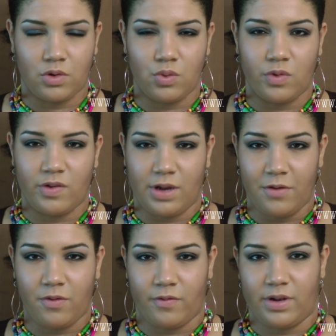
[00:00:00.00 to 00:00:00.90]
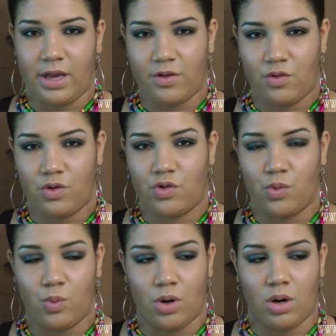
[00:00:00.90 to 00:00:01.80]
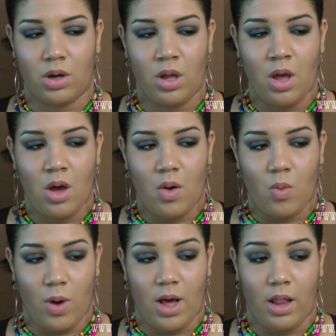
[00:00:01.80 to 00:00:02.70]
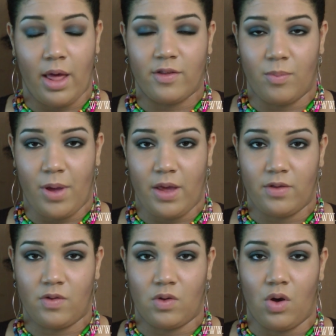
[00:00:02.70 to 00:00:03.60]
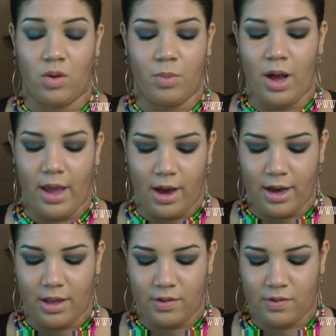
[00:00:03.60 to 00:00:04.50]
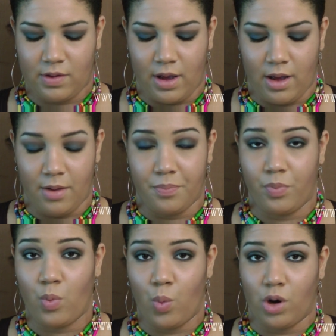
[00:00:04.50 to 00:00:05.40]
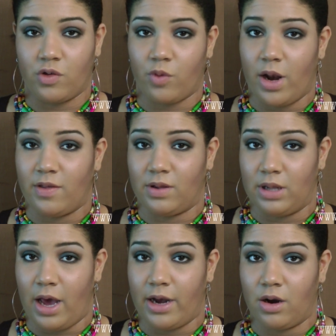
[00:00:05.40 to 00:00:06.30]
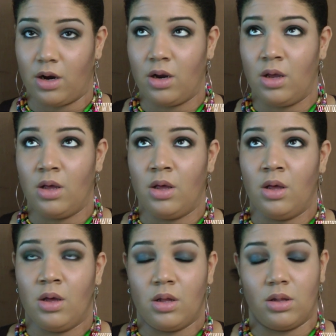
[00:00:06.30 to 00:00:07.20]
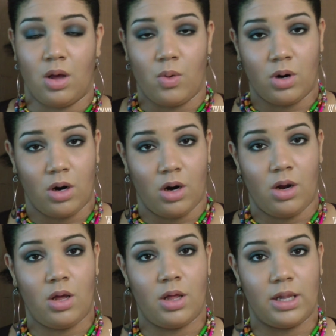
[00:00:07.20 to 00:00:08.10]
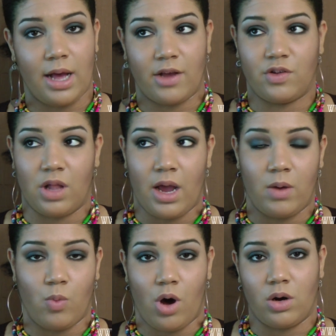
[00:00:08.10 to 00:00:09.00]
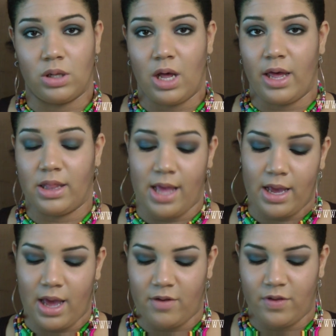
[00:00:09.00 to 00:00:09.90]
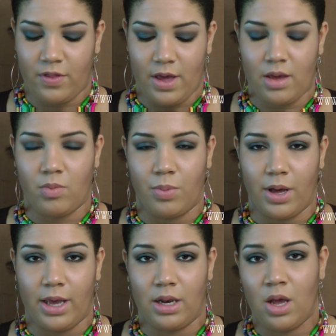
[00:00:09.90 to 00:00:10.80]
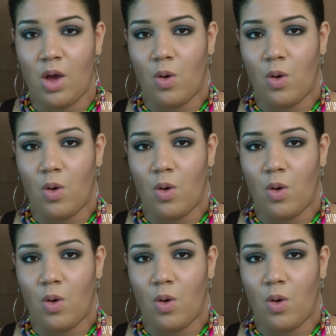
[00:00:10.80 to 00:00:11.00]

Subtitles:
too stiff of a texture to work well as a base on my eyes. Works great as a liner, lower lash line, waterline, that kind of a thing, but